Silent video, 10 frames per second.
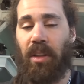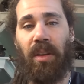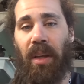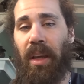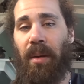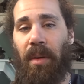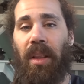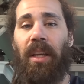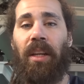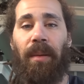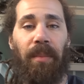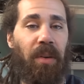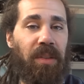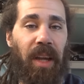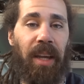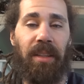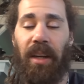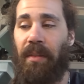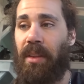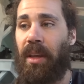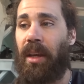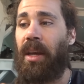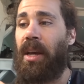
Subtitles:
so you can get them cleaned on both sides and everything.